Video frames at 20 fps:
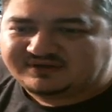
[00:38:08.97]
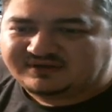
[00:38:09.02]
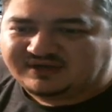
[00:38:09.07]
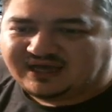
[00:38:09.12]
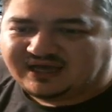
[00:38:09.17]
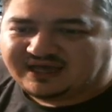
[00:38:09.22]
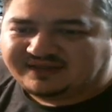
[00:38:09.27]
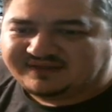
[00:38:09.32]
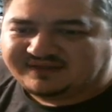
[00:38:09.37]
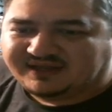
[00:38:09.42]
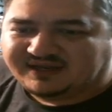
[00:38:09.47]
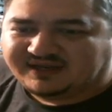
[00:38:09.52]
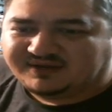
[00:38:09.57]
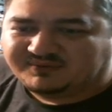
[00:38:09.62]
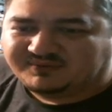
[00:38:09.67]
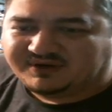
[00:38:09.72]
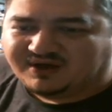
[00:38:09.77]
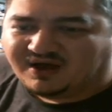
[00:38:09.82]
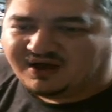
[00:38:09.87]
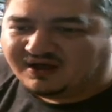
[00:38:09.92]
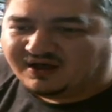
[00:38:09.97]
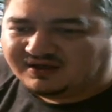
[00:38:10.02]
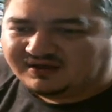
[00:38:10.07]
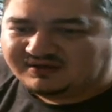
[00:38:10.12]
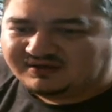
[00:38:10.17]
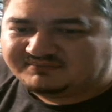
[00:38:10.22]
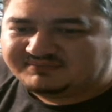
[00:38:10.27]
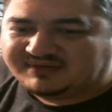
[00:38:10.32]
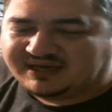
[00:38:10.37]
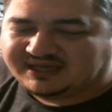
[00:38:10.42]
and then it would
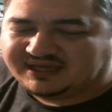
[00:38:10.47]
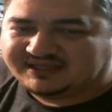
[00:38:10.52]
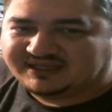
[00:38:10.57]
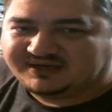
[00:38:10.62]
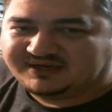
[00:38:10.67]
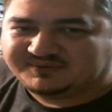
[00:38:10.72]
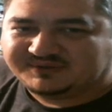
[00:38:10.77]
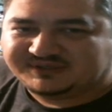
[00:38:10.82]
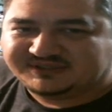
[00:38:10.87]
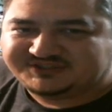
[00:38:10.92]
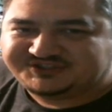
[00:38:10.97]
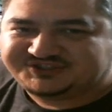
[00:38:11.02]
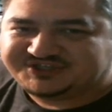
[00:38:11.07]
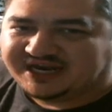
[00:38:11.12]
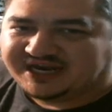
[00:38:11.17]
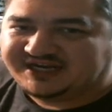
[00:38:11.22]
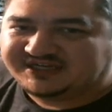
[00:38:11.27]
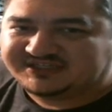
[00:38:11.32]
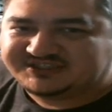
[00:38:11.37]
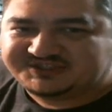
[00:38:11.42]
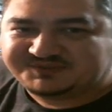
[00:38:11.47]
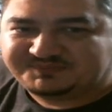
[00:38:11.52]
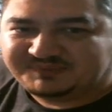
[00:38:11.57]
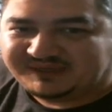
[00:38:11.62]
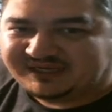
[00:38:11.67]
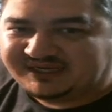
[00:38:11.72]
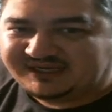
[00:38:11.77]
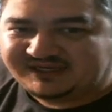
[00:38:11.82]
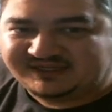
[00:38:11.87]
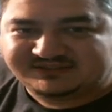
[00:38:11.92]
hum, and then it would change
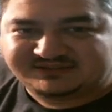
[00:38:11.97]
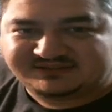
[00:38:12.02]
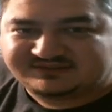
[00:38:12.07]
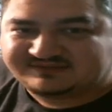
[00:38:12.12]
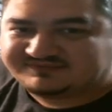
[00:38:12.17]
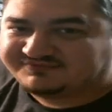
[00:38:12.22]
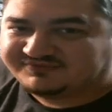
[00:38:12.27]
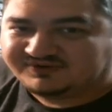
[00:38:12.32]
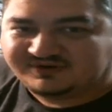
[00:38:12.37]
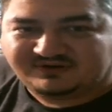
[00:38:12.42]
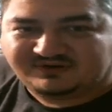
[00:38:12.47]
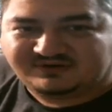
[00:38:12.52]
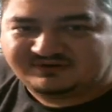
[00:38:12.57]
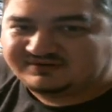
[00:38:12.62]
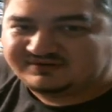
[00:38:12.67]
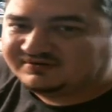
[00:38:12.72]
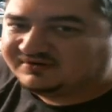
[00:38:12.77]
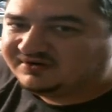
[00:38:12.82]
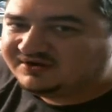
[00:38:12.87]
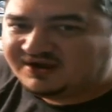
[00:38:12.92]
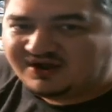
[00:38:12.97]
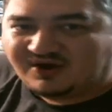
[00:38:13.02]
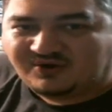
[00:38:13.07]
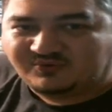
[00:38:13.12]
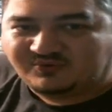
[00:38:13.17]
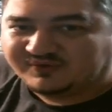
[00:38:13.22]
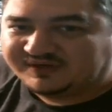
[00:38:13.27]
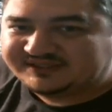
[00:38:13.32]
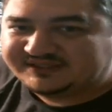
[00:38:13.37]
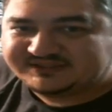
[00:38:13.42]
speeds for no
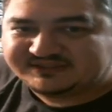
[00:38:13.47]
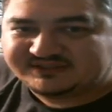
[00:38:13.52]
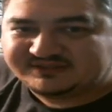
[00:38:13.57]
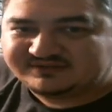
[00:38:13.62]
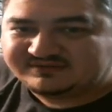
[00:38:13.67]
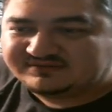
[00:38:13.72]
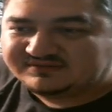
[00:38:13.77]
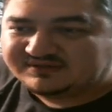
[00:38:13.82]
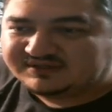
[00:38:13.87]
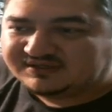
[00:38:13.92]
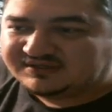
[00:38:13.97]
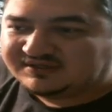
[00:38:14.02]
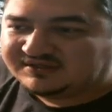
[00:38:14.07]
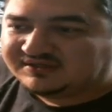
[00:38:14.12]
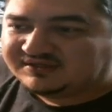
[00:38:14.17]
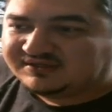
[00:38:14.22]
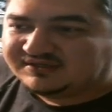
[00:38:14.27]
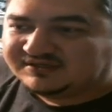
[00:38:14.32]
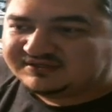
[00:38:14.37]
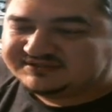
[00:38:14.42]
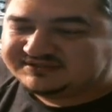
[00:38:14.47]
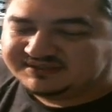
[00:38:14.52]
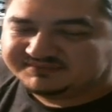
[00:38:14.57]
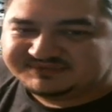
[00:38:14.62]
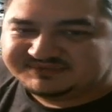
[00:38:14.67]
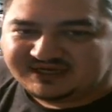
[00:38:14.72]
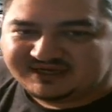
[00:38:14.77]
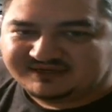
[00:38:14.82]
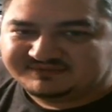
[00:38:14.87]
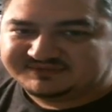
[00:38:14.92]
reason.
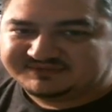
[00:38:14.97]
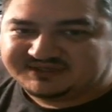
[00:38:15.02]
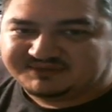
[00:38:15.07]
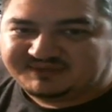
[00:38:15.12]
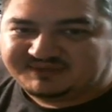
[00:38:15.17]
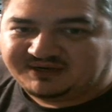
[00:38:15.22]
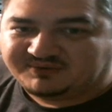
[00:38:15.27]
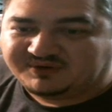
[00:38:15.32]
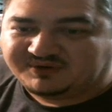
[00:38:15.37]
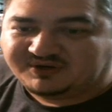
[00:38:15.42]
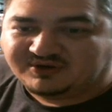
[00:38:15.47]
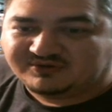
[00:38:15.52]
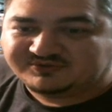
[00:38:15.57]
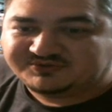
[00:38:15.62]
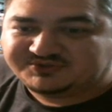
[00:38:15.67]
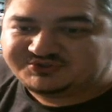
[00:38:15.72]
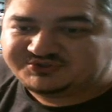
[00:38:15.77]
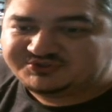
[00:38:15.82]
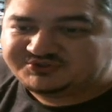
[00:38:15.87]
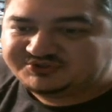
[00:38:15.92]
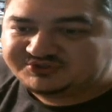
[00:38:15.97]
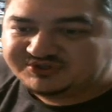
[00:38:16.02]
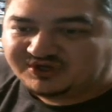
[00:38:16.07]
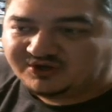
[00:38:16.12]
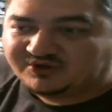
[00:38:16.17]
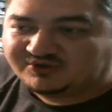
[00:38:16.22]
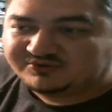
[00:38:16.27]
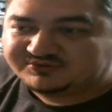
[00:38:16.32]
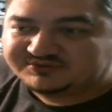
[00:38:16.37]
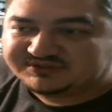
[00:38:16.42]
Sometimes, I mean, it would go
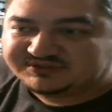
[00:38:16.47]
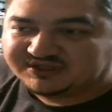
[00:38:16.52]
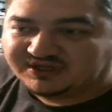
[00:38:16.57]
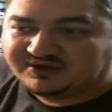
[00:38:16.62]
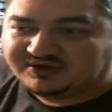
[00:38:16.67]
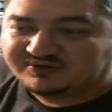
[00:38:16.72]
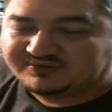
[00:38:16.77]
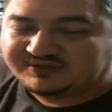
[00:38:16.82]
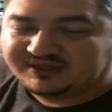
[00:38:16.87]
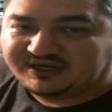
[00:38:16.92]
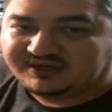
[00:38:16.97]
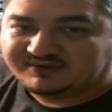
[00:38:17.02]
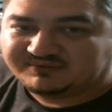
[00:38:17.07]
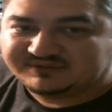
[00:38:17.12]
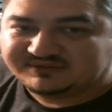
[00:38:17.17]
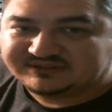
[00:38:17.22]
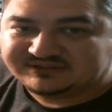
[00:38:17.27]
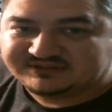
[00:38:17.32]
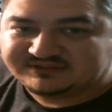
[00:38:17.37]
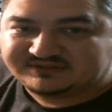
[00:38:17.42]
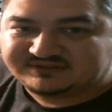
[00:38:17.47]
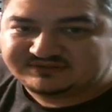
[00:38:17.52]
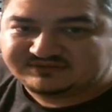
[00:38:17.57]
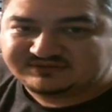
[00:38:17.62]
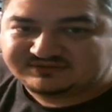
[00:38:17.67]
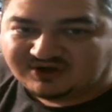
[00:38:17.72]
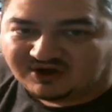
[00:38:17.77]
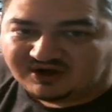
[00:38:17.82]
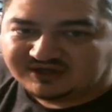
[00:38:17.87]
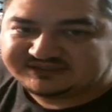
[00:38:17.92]
so slow that it was
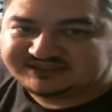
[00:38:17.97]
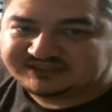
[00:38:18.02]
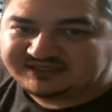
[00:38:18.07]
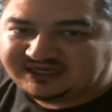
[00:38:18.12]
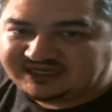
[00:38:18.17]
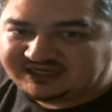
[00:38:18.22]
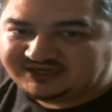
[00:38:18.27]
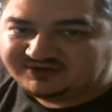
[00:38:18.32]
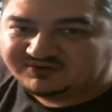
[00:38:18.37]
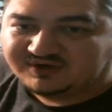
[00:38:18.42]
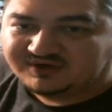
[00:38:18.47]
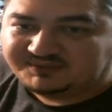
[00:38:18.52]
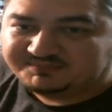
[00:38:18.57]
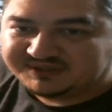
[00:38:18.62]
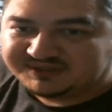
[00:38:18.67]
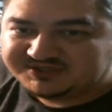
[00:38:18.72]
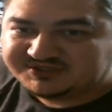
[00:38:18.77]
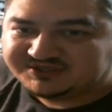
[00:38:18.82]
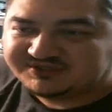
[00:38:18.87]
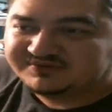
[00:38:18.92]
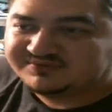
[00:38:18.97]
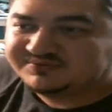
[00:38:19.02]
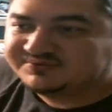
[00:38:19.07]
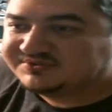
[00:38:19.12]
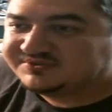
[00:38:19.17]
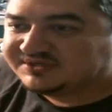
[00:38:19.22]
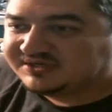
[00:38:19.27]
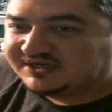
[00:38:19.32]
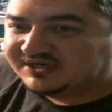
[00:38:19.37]
causing heat creep issues.